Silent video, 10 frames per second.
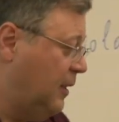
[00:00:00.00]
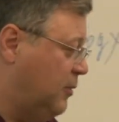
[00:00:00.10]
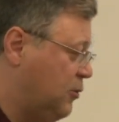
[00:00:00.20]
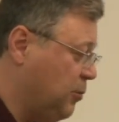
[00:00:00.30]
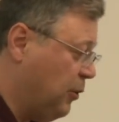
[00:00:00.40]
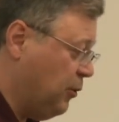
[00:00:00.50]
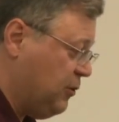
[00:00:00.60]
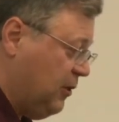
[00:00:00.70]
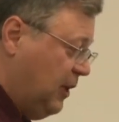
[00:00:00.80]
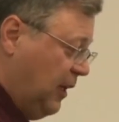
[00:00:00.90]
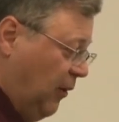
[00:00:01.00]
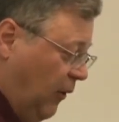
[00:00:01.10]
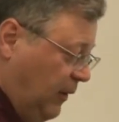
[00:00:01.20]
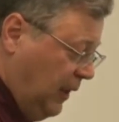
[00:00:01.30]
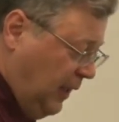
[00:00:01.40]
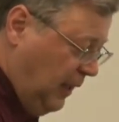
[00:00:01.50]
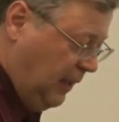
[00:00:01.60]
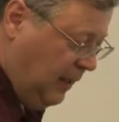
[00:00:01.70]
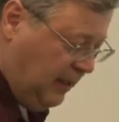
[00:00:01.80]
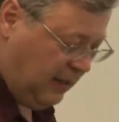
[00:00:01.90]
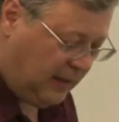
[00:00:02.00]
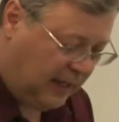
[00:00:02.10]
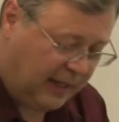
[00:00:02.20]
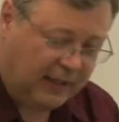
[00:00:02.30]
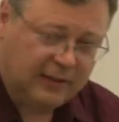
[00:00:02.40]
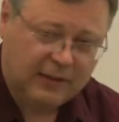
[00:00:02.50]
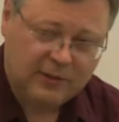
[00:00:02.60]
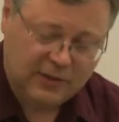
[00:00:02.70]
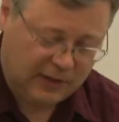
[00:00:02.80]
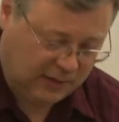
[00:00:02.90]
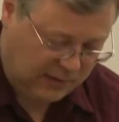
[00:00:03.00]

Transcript: supposedly only characteristic of